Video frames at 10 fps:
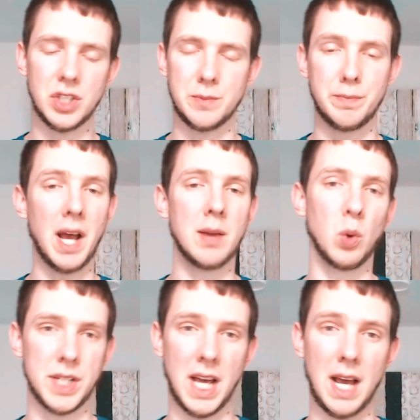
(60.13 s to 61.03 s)
just buying
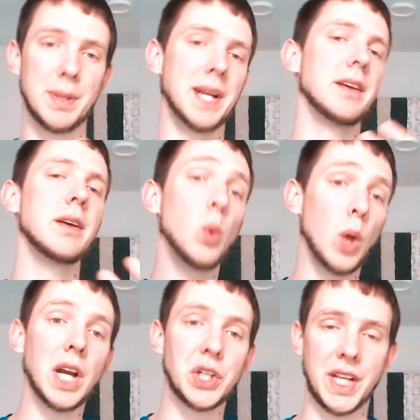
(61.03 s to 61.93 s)
more time, but it will
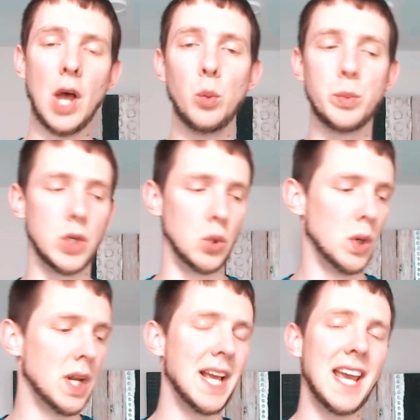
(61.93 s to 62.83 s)
actually help you,
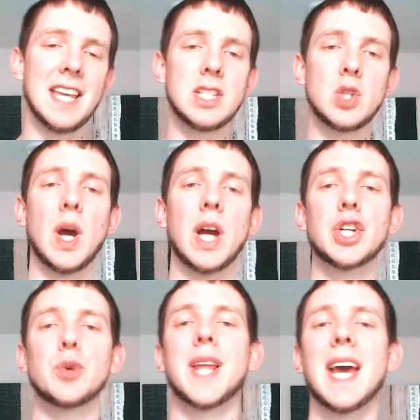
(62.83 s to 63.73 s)
is to
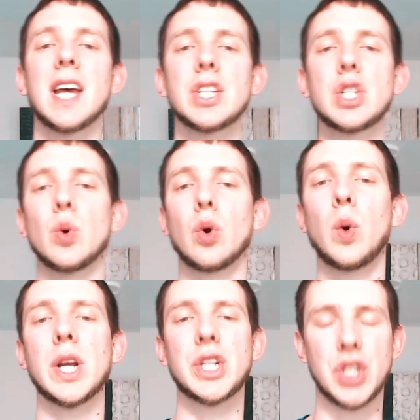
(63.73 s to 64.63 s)
actually, when they ask you a
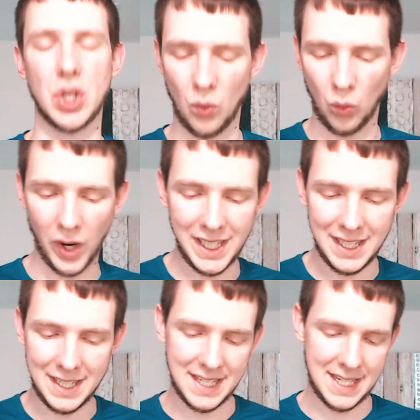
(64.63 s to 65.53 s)
question, write
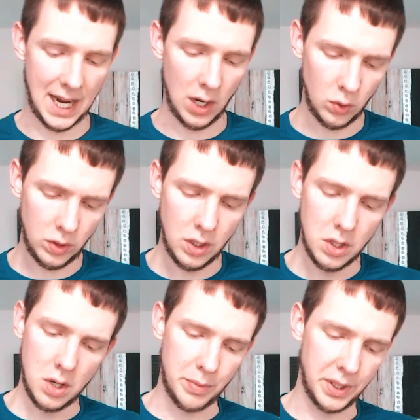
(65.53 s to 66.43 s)
it down,
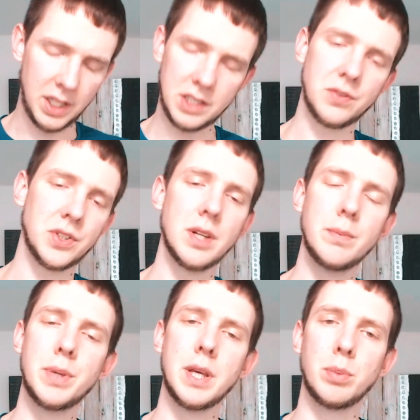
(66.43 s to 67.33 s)
because for
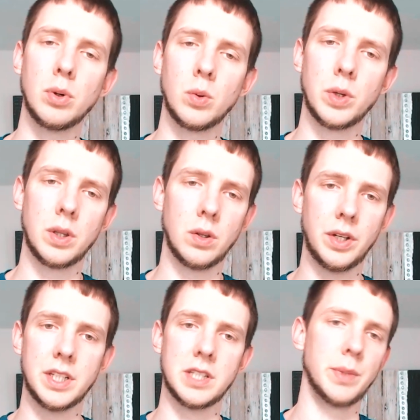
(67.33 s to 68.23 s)
some people with learning
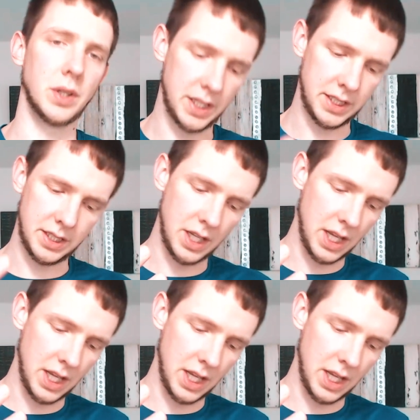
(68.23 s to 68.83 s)
disabilities,